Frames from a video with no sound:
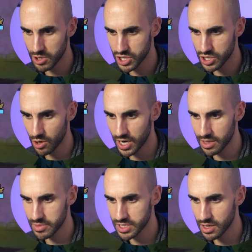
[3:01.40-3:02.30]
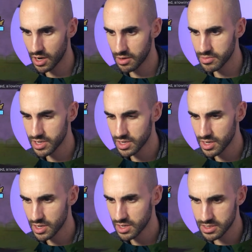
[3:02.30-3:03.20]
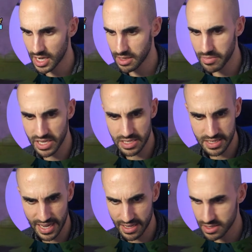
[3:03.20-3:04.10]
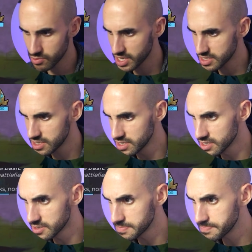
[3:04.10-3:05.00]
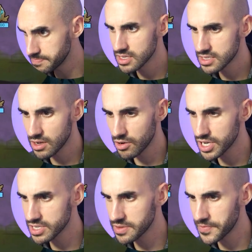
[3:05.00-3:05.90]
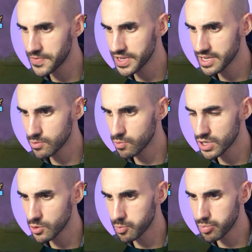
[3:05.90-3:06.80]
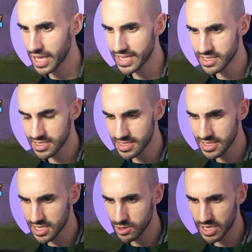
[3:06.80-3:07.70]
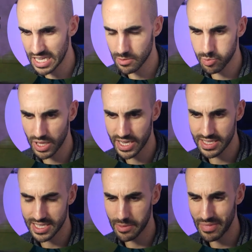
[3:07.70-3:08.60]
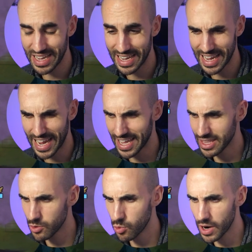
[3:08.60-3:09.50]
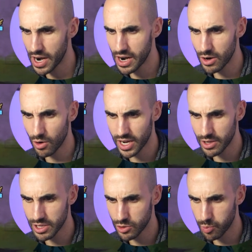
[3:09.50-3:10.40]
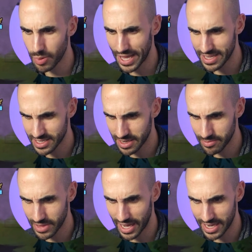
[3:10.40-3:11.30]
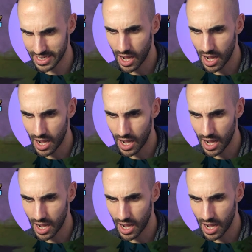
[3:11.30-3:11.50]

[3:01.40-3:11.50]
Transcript: which your enemies come. Kind of makes sense right here. So here's the thing, when you're planting seeds, you can't plant them anywhere. Okay, you need to plant them like